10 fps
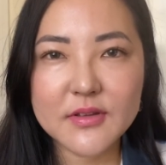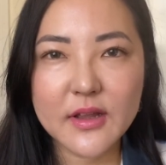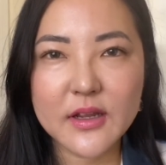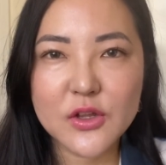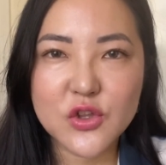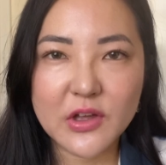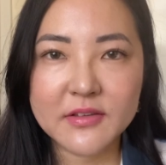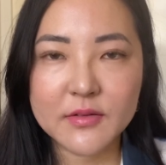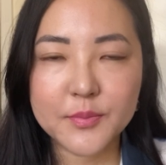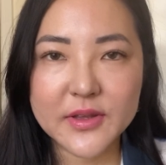like a
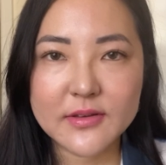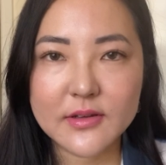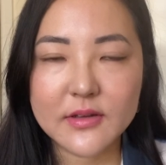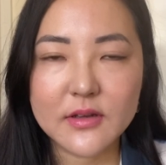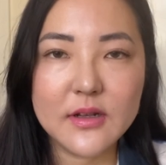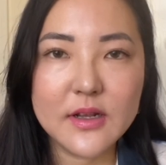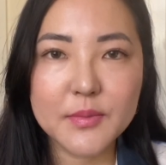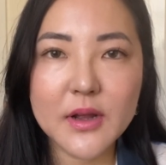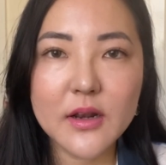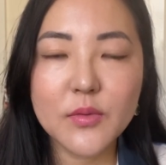just bitten lip
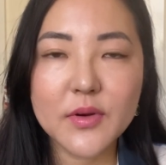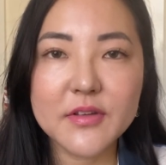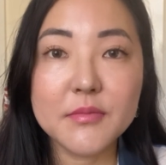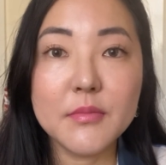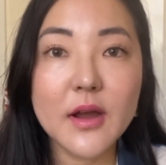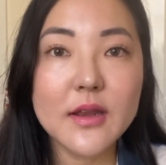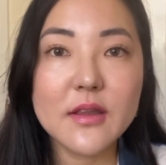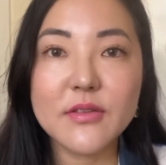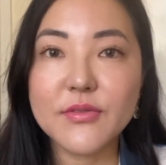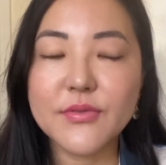color, whereas mine
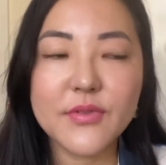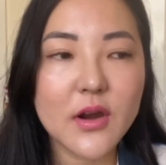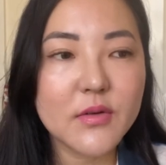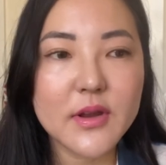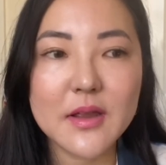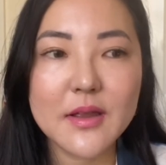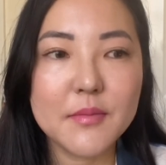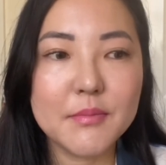is very